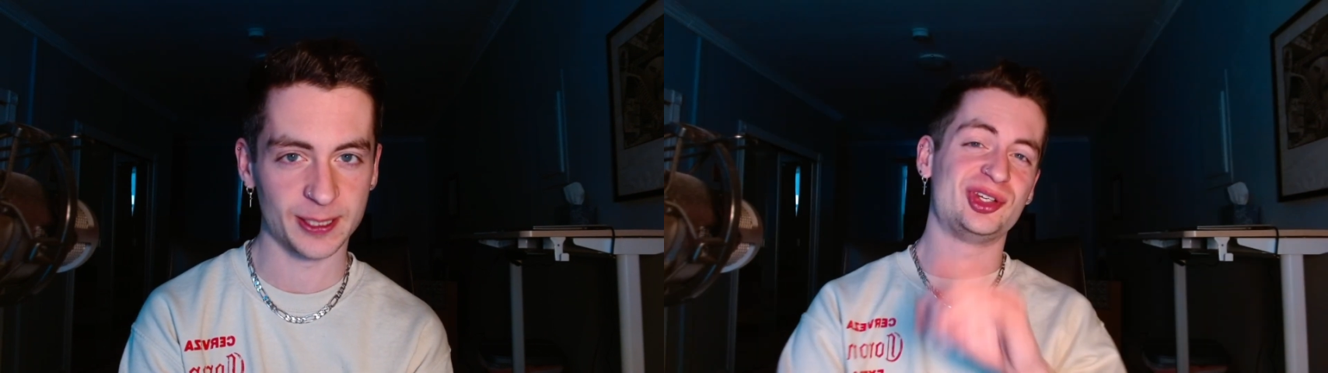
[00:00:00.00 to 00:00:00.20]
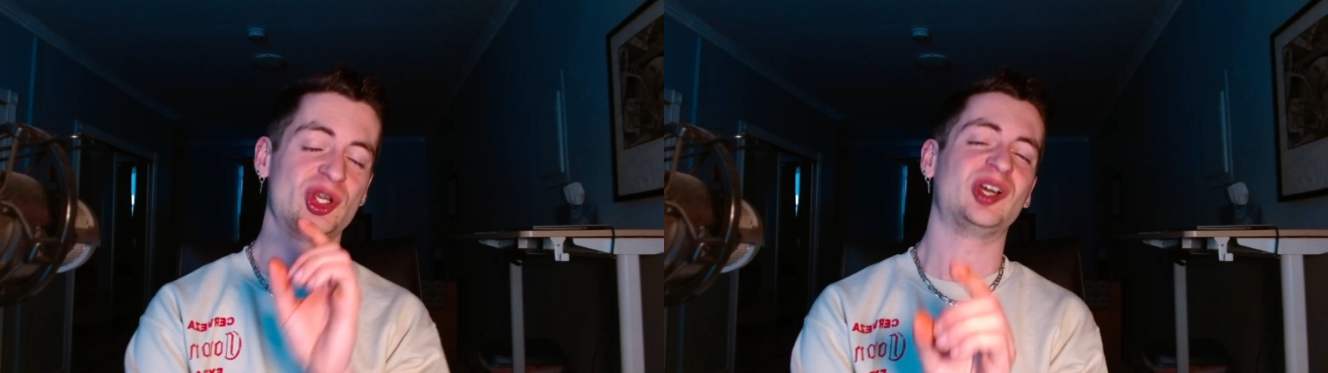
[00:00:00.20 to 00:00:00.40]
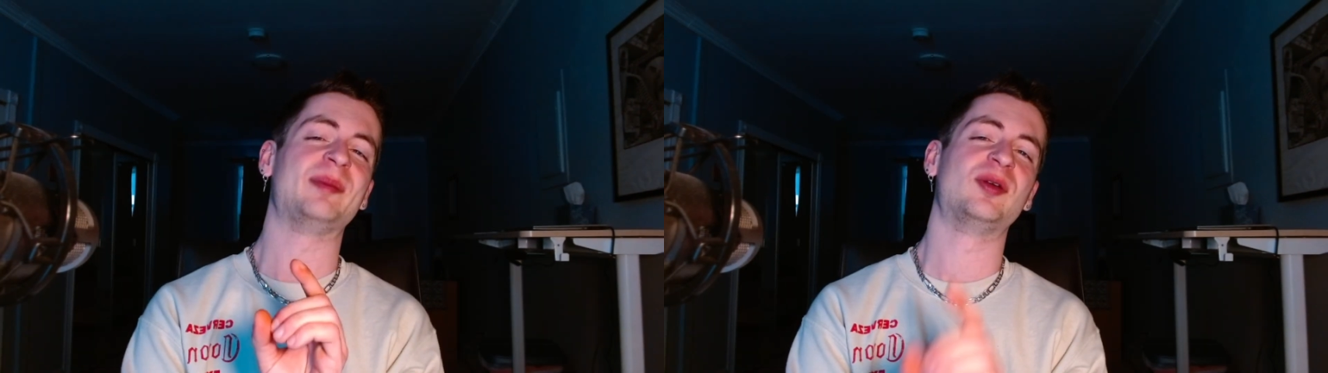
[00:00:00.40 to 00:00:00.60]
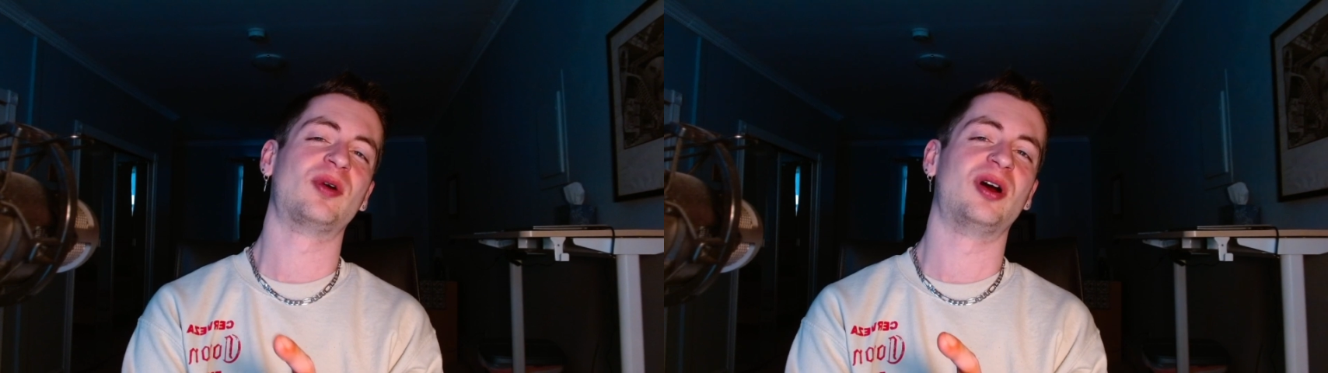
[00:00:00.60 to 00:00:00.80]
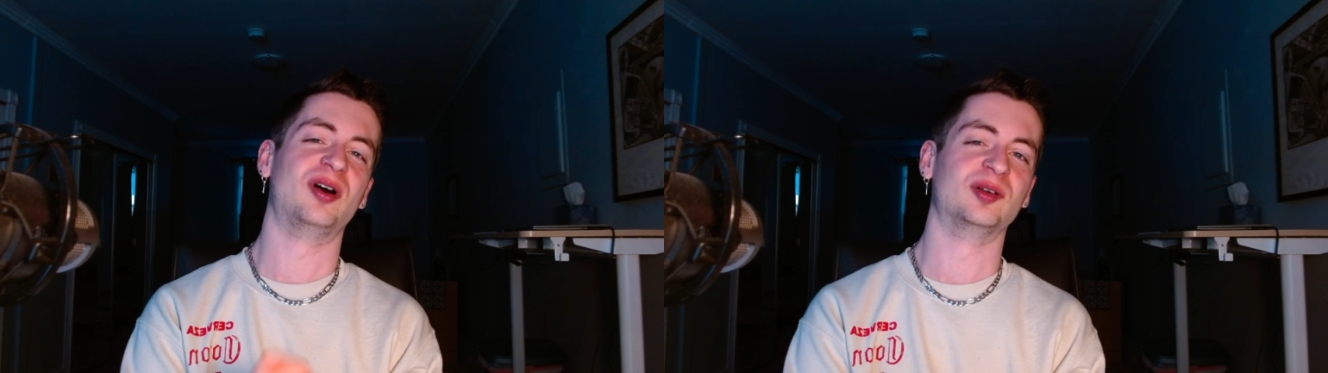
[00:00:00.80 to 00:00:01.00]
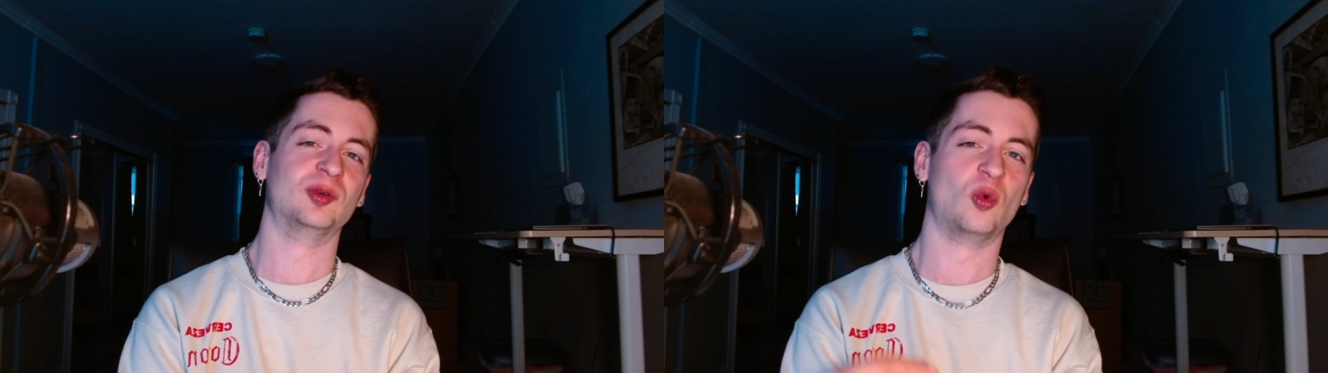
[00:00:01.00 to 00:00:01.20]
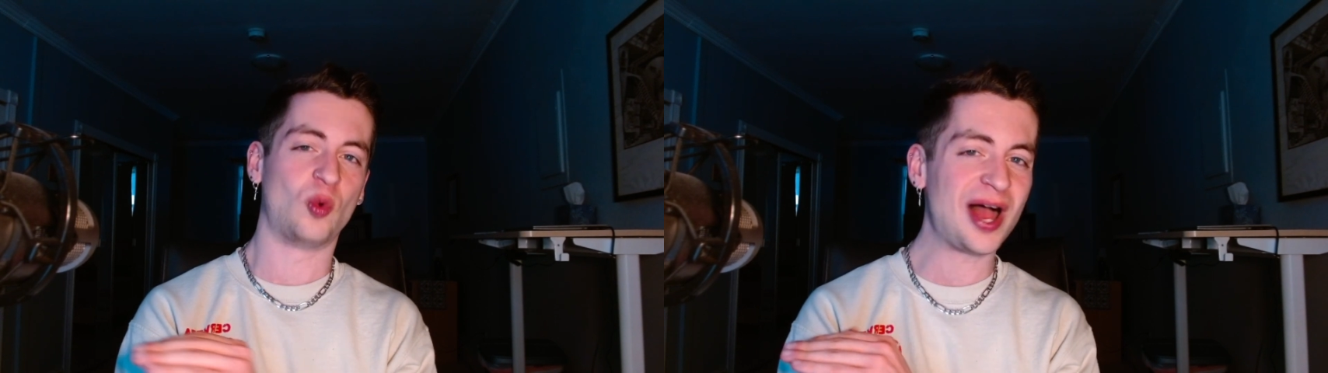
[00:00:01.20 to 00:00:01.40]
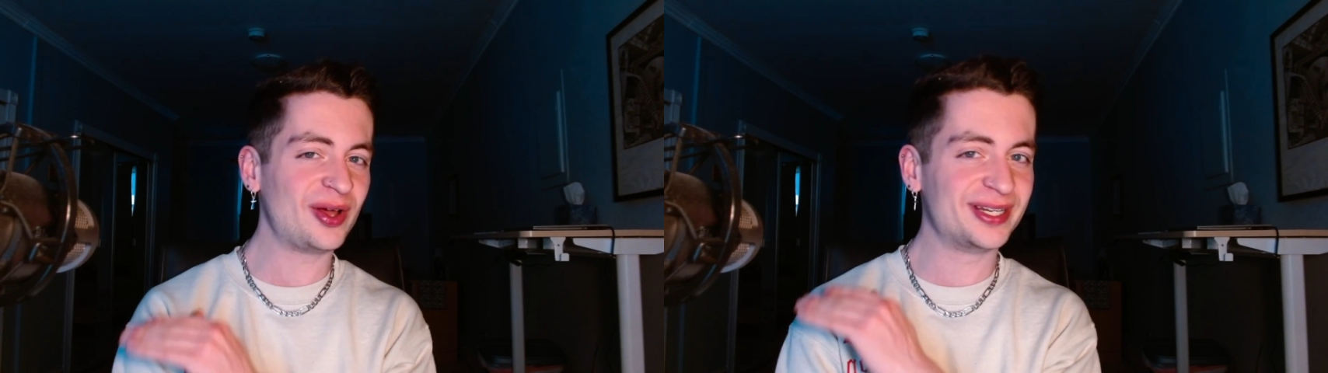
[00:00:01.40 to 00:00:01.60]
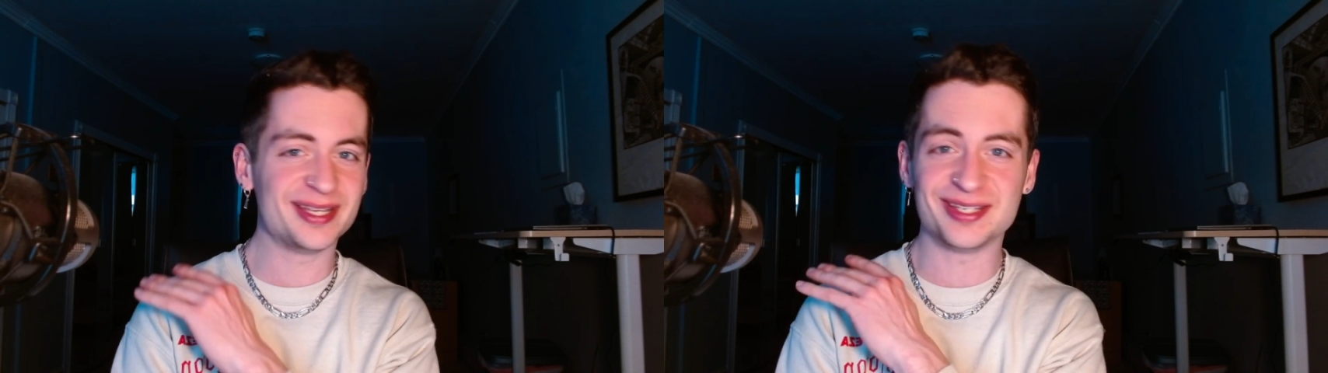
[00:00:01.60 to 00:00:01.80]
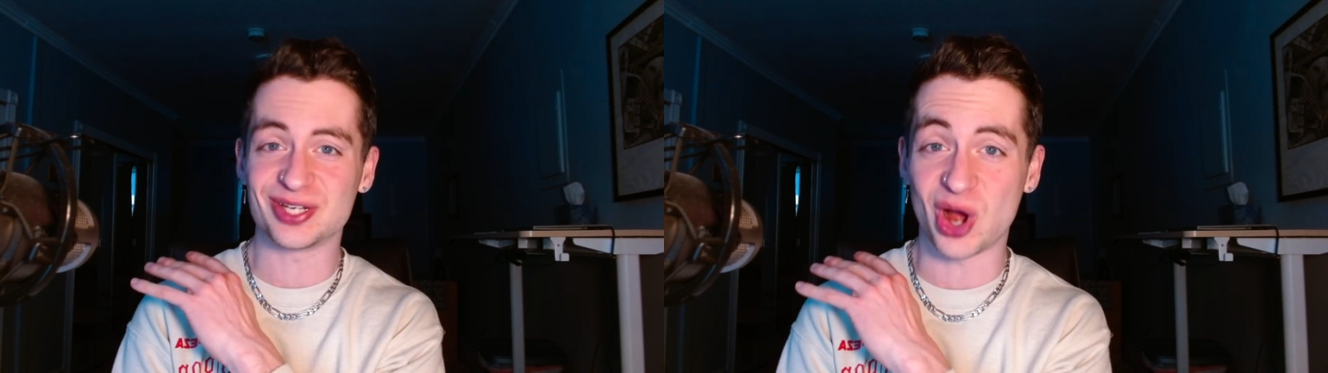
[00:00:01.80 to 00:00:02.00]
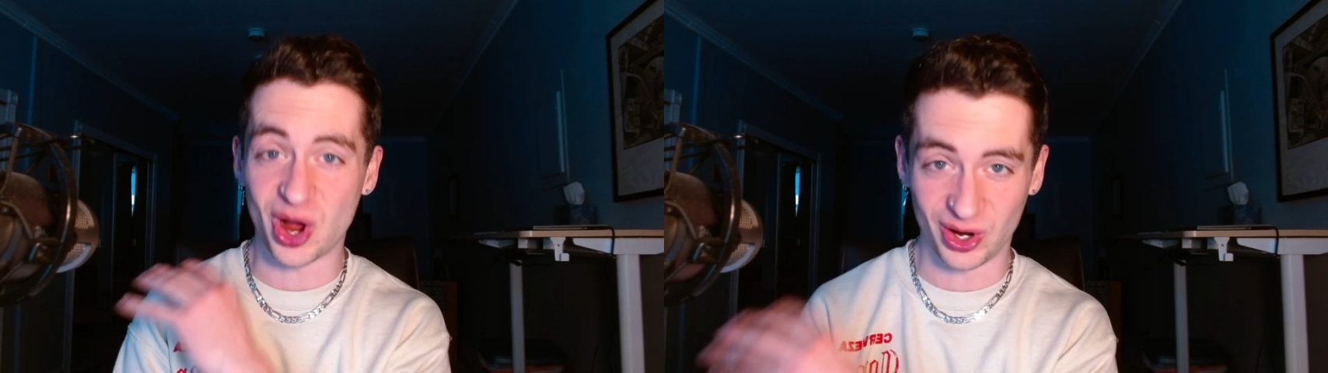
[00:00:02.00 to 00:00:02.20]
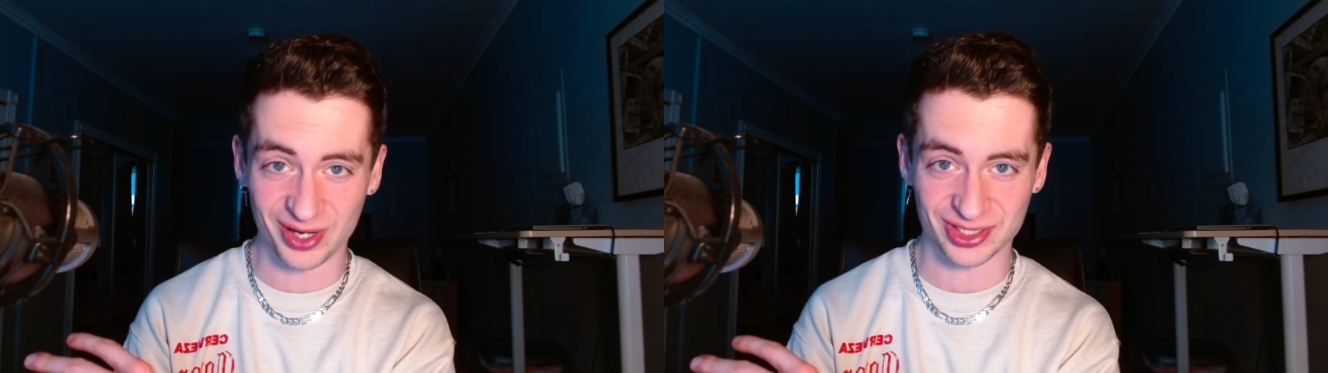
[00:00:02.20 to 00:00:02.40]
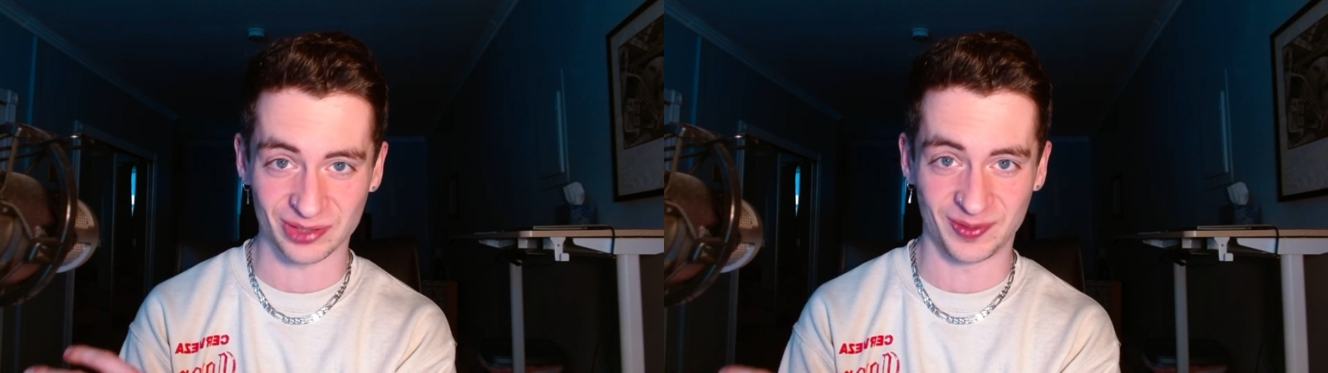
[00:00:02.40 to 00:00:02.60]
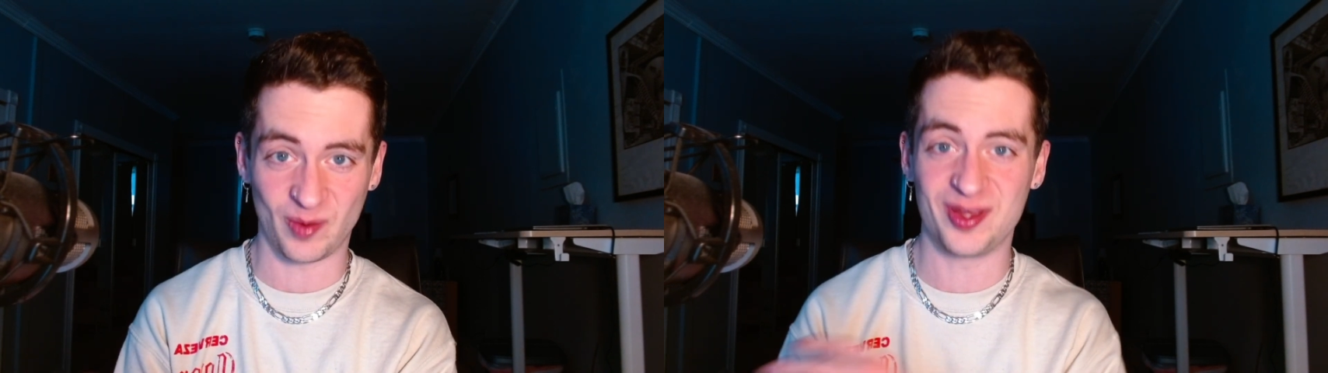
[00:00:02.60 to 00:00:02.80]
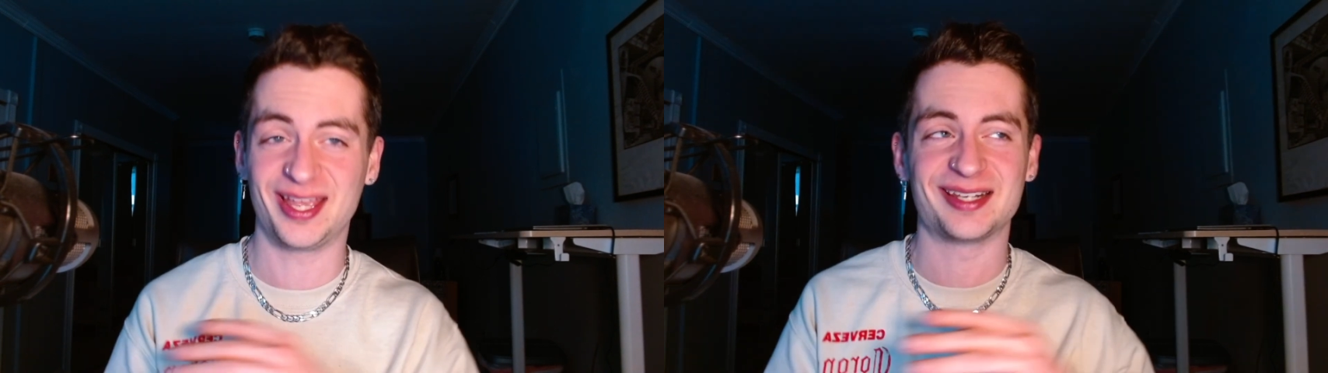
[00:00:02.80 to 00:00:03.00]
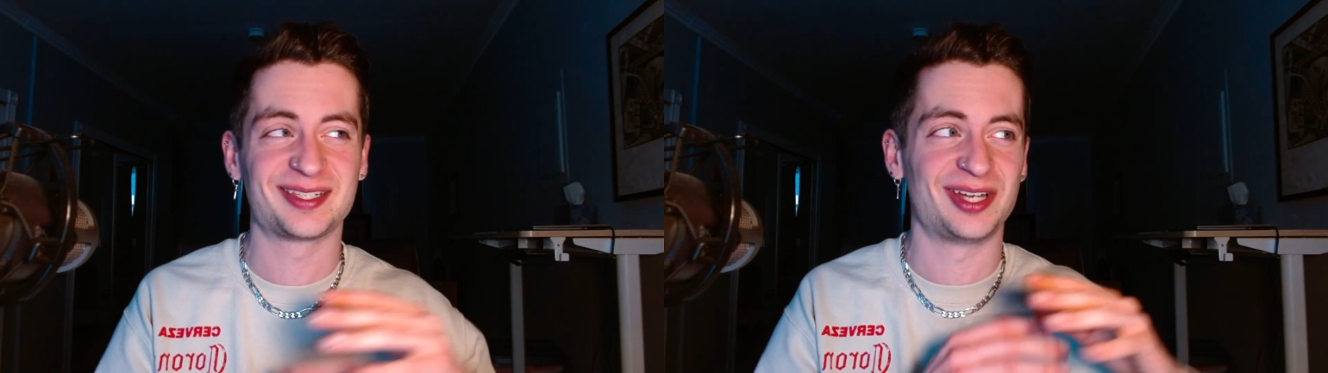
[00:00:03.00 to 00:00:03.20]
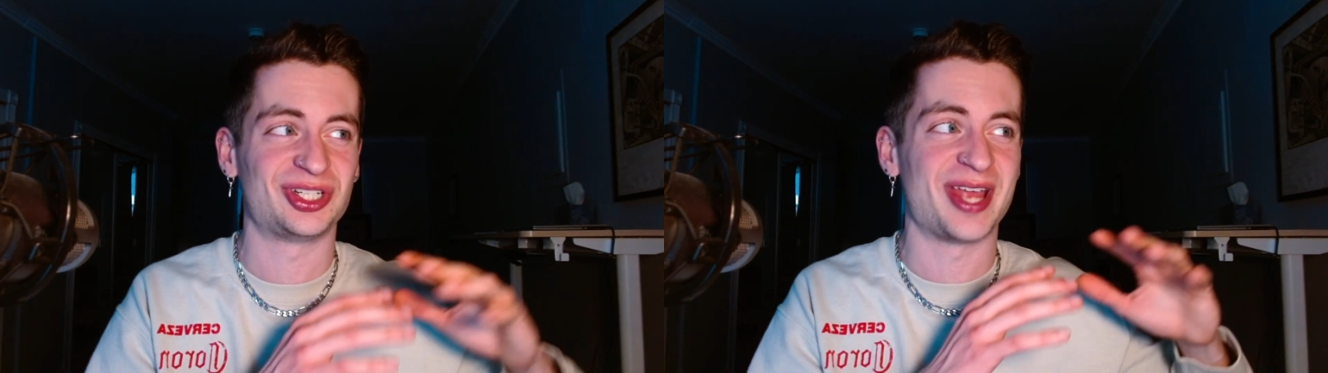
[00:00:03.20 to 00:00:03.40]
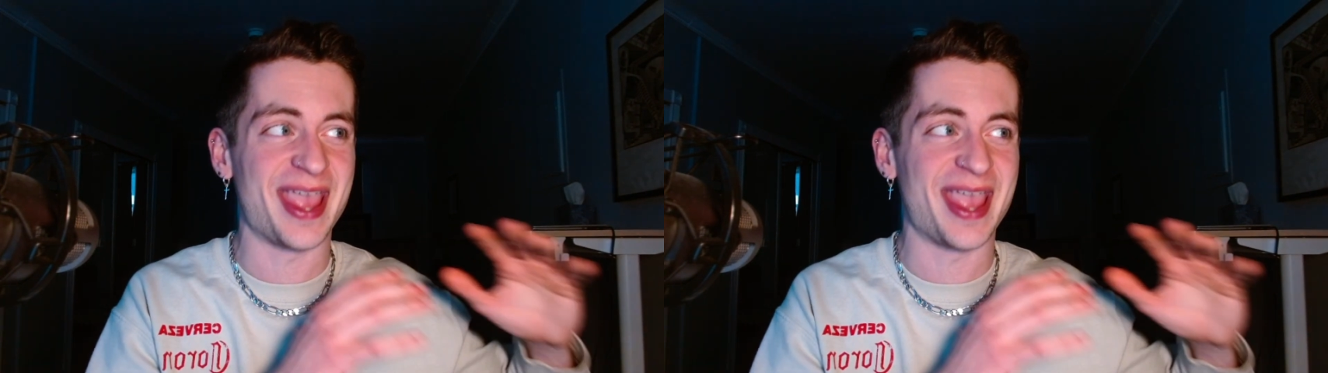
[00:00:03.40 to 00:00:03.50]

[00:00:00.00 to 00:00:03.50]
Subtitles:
Don't get me wrong, while it is awesome that we get such an